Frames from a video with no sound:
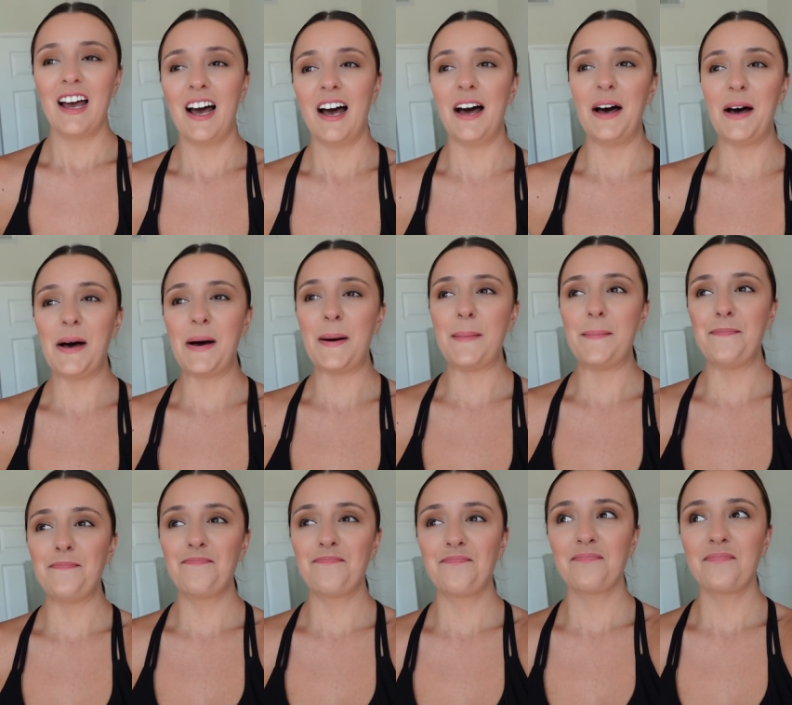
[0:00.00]

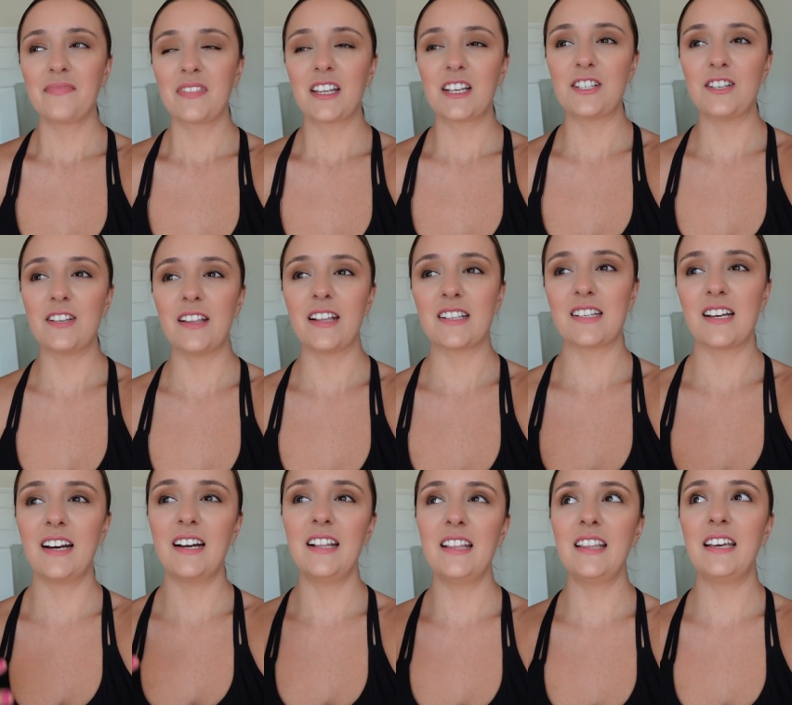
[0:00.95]
Um, so that's
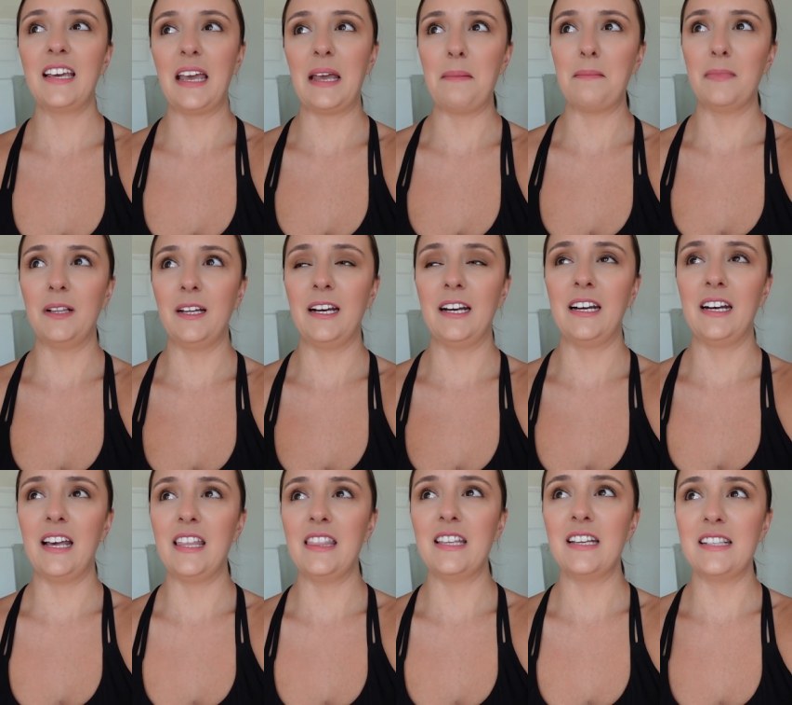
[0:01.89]
kind of the game plan.
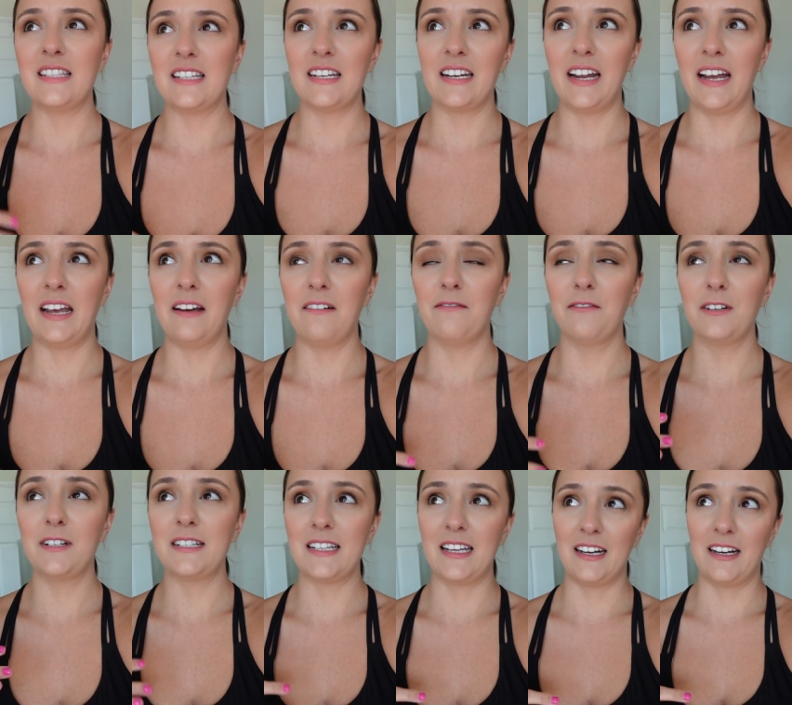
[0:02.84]
And then tonight for
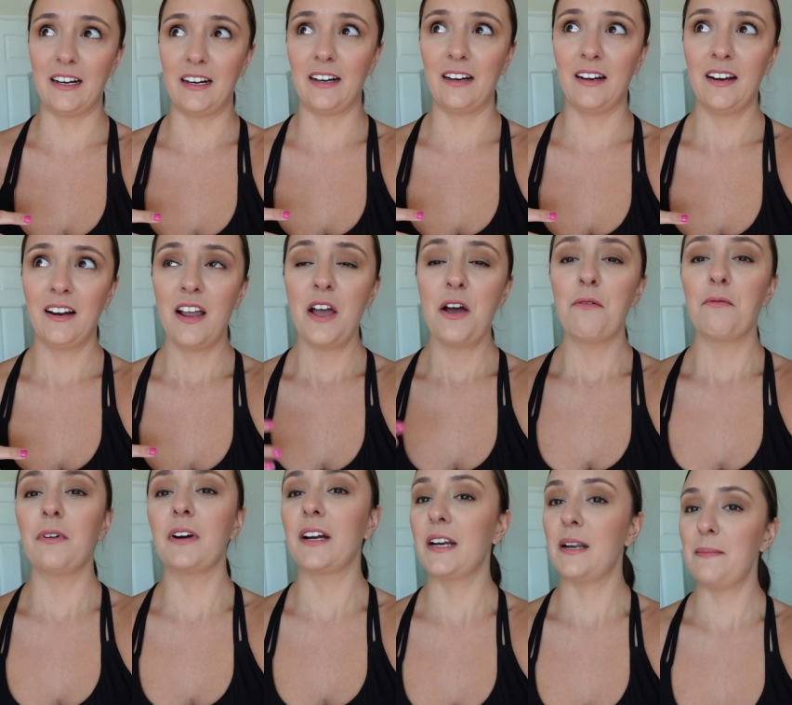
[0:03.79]
dinner,
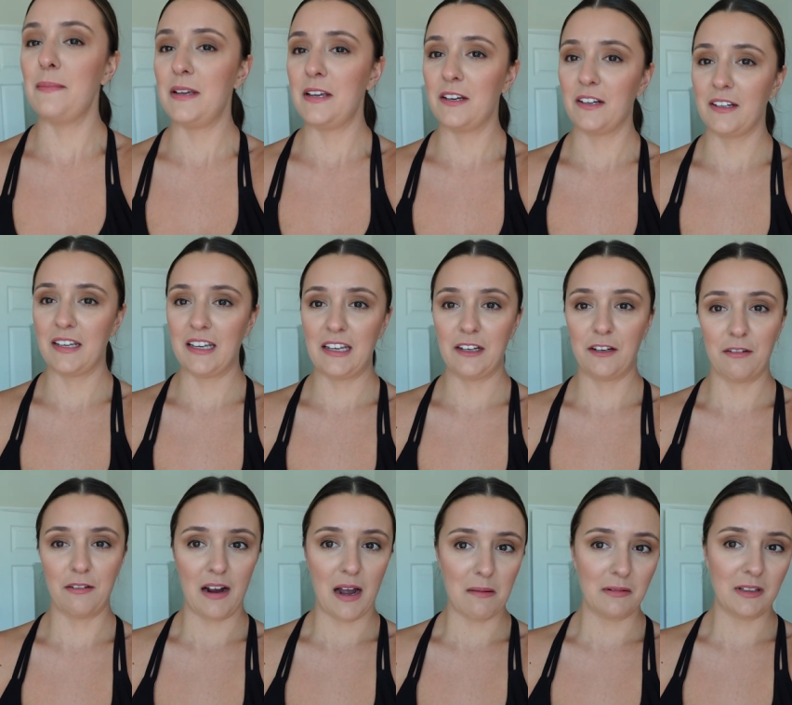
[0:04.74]
we're gonna be cooking
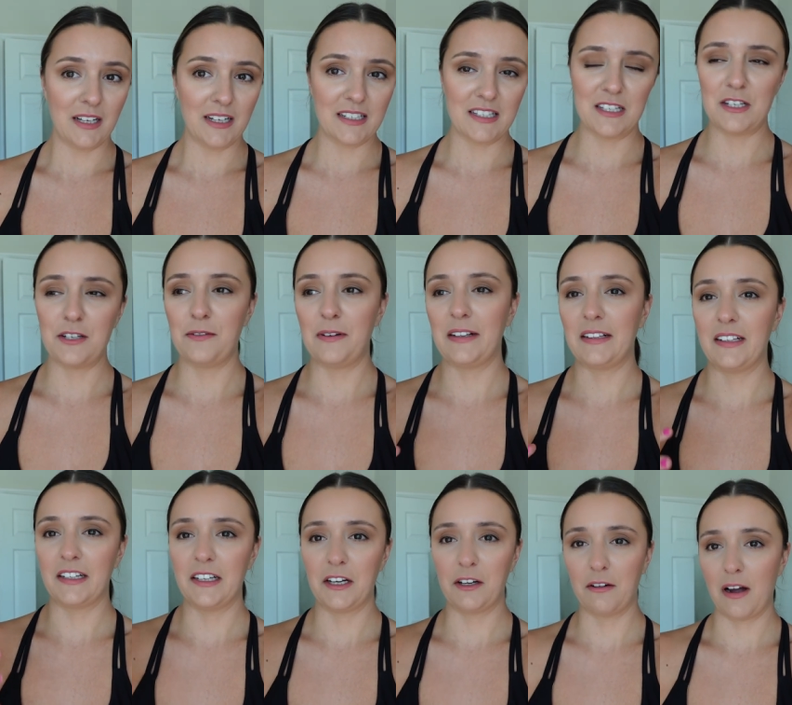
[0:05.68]
crab legs and doing
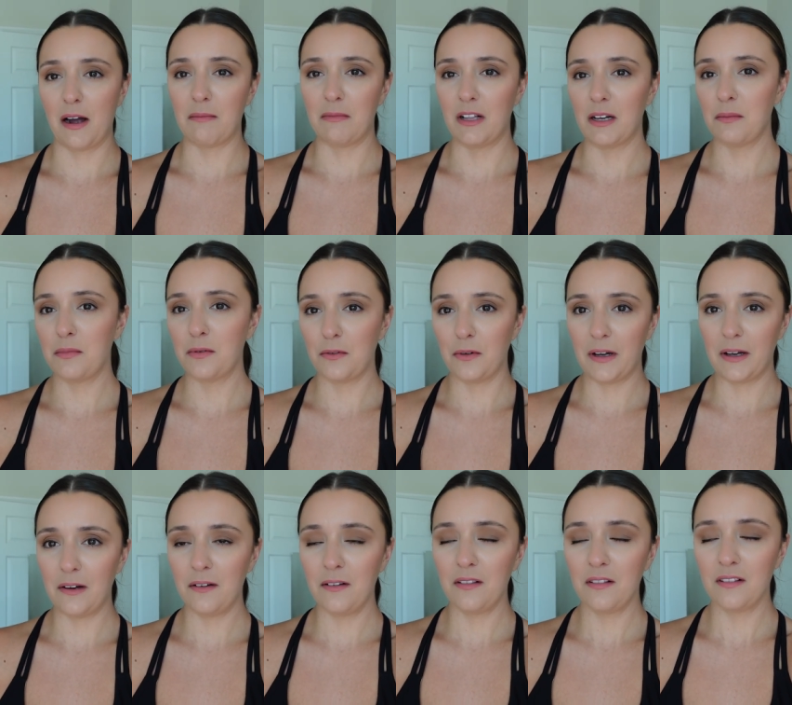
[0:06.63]
like a crab leg
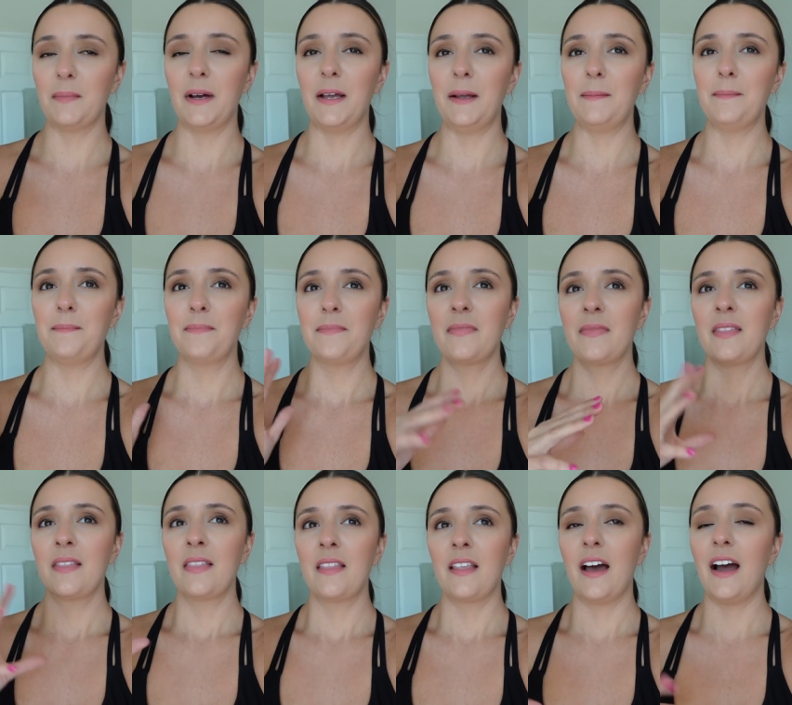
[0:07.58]
boil, but
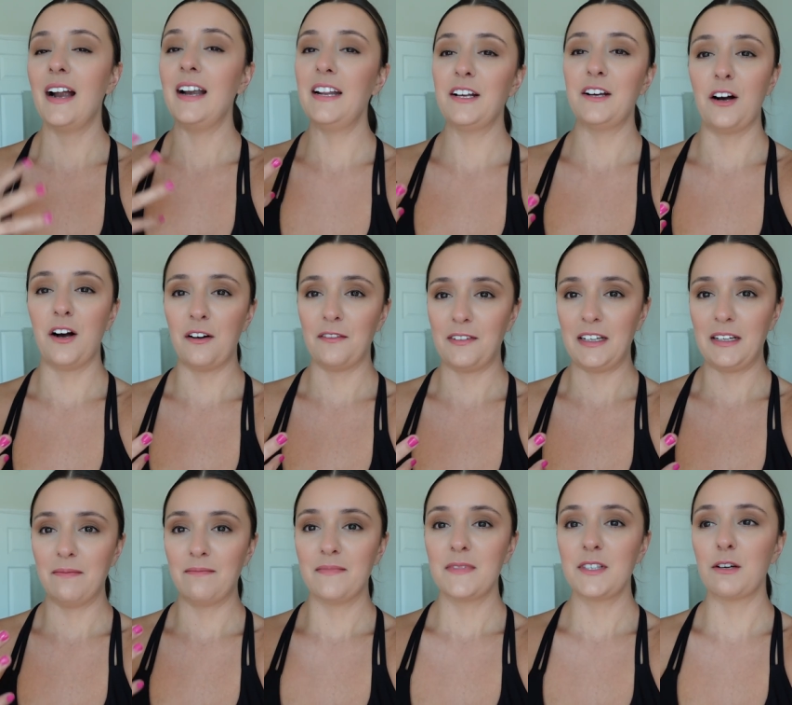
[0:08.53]
I need coffee.
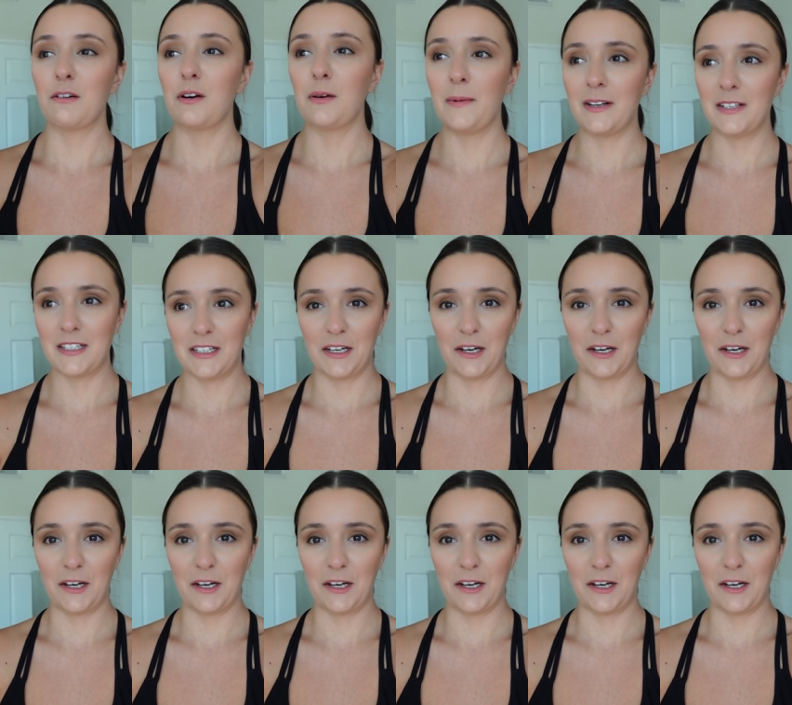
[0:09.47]
So we're about to